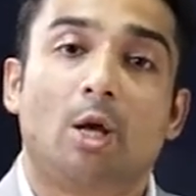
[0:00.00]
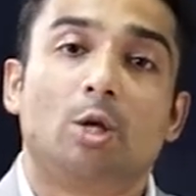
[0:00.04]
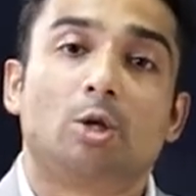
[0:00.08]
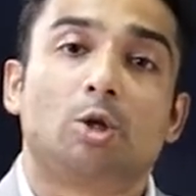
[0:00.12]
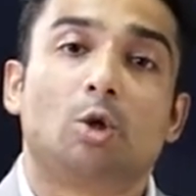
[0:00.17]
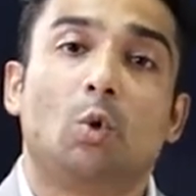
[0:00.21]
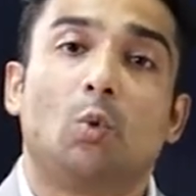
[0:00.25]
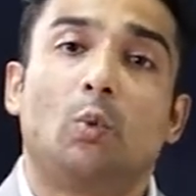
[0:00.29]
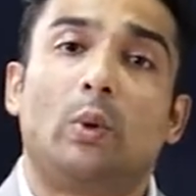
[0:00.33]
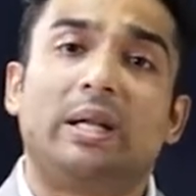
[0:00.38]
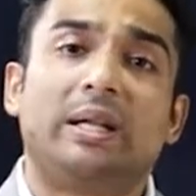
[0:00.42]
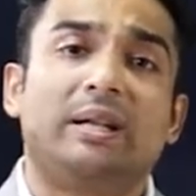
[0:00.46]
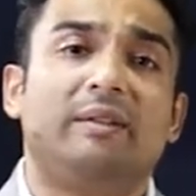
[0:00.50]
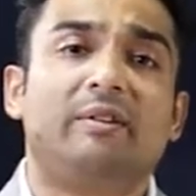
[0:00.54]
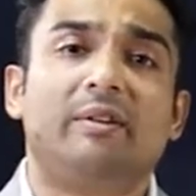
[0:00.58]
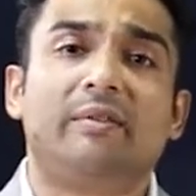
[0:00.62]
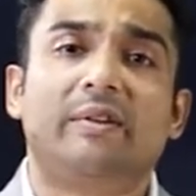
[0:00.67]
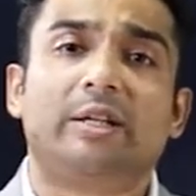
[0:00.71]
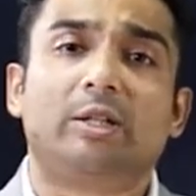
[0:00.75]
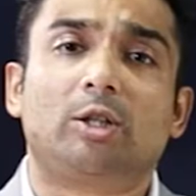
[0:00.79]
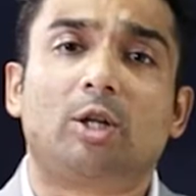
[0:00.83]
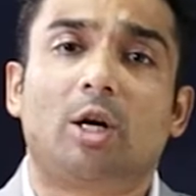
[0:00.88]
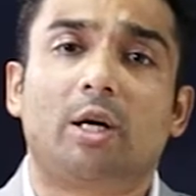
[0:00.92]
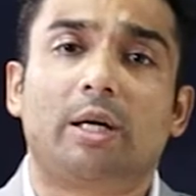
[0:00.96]
So whenever
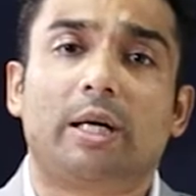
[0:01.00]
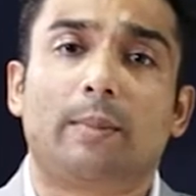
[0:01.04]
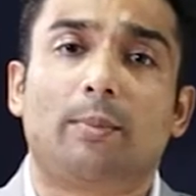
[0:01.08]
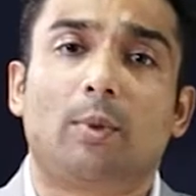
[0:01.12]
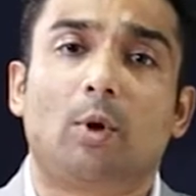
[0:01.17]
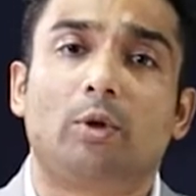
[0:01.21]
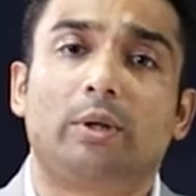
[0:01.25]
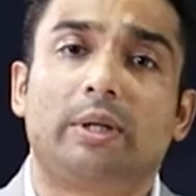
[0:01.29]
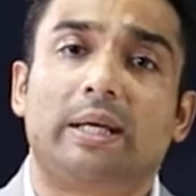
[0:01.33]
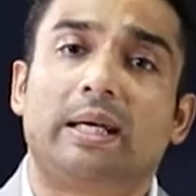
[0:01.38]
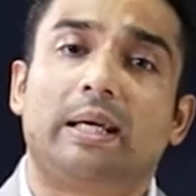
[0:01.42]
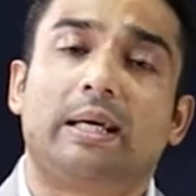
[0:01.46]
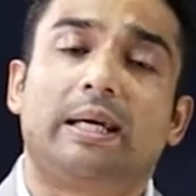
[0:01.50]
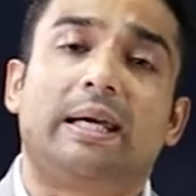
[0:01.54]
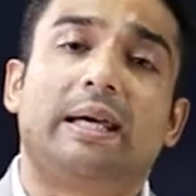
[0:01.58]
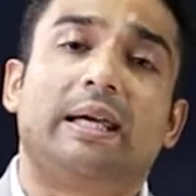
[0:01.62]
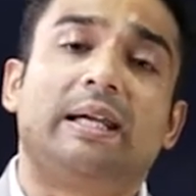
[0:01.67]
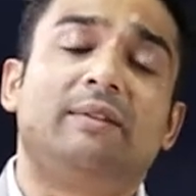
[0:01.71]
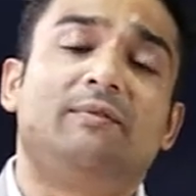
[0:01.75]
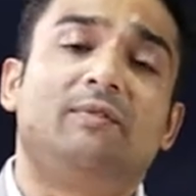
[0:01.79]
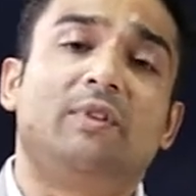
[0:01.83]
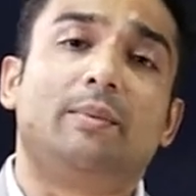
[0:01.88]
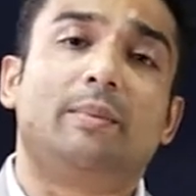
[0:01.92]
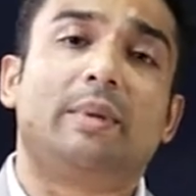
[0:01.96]
we talk about
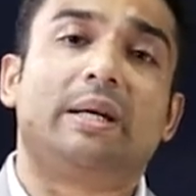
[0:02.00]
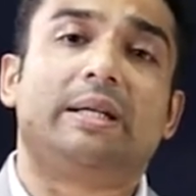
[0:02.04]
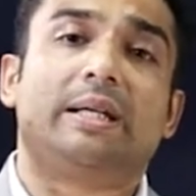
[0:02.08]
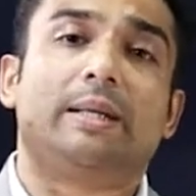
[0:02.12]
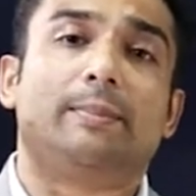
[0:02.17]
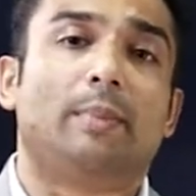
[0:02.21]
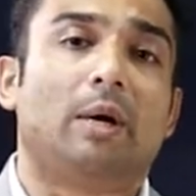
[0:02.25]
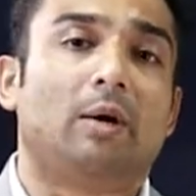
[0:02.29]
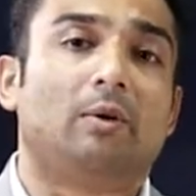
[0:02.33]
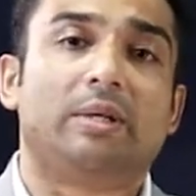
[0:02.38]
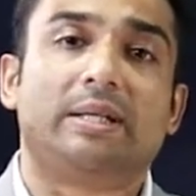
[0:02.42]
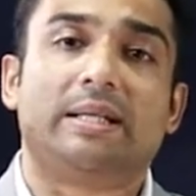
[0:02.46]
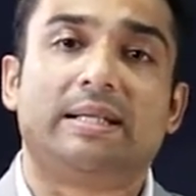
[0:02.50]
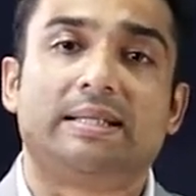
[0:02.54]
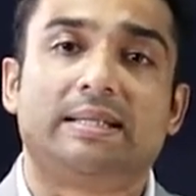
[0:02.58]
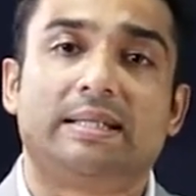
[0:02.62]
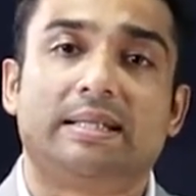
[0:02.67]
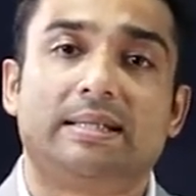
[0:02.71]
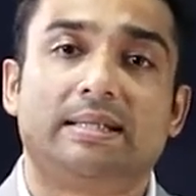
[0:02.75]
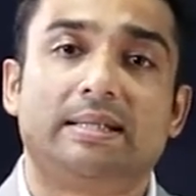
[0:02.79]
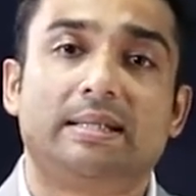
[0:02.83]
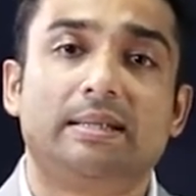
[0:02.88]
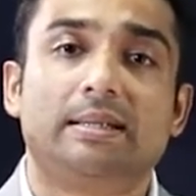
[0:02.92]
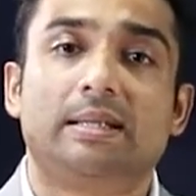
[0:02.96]
inflammatory bowel
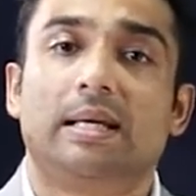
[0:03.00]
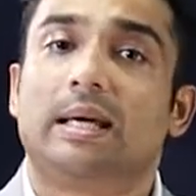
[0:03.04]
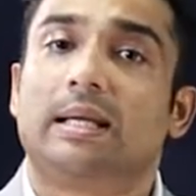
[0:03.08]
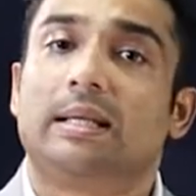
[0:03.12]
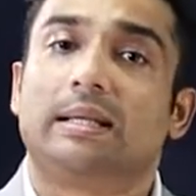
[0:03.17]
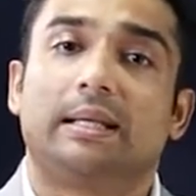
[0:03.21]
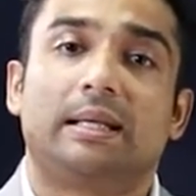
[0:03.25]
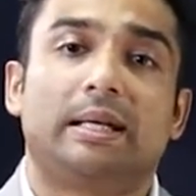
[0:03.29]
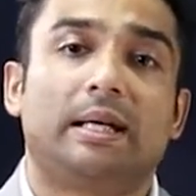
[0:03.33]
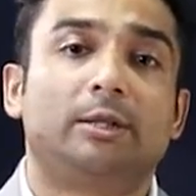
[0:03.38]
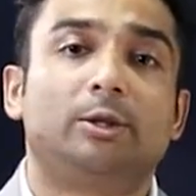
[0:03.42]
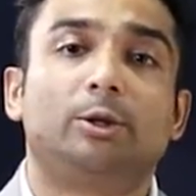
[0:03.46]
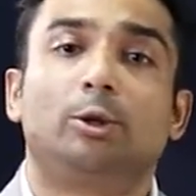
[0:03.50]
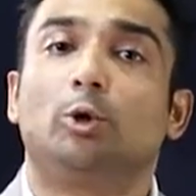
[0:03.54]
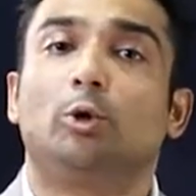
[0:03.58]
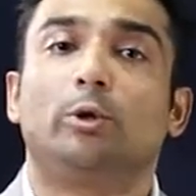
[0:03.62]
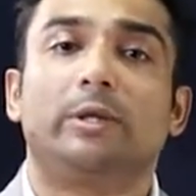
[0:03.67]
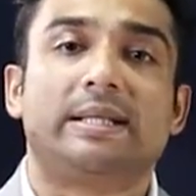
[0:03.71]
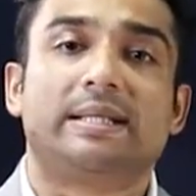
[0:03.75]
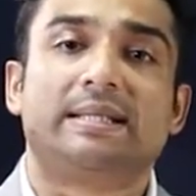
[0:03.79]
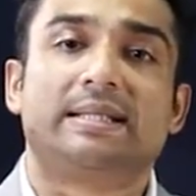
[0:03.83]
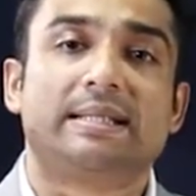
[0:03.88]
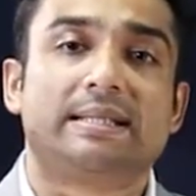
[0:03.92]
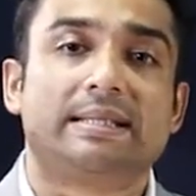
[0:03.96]
diseases, there are two
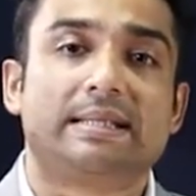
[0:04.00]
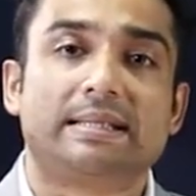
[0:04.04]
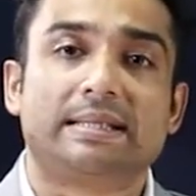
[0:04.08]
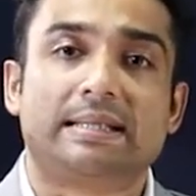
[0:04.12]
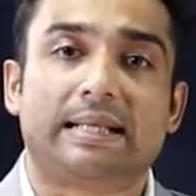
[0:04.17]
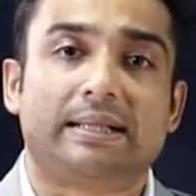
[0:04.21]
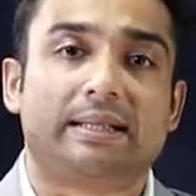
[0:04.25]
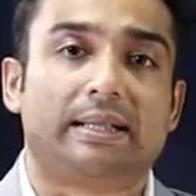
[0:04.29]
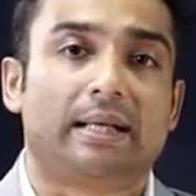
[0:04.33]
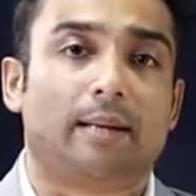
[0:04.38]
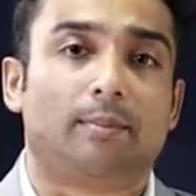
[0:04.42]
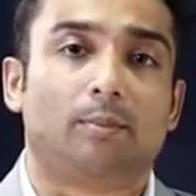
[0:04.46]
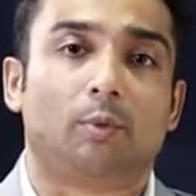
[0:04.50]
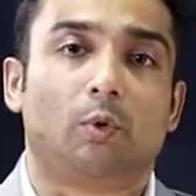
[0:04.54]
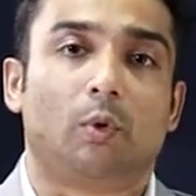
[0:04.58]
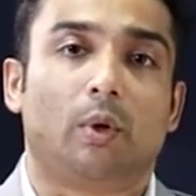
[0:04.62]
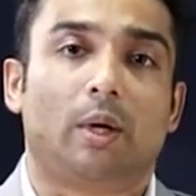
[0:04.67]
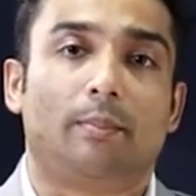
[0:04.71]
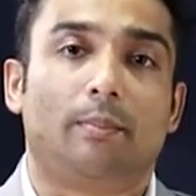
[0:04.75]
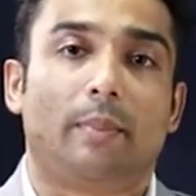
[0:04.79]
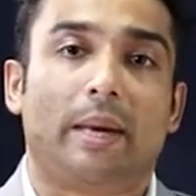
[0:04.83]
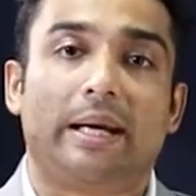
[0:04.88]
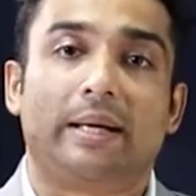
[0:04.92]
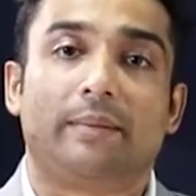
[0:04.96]
diseases that come to
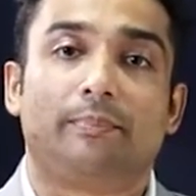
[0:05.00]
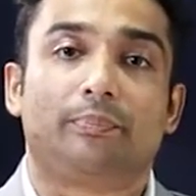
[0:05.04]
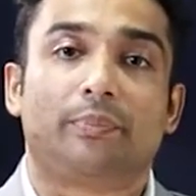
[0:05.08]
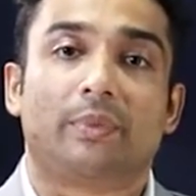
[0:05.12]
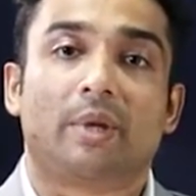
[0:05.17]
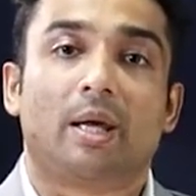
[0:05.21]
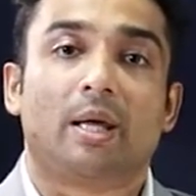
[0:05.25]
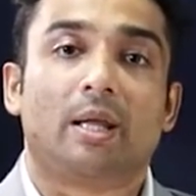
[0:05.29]
our mind.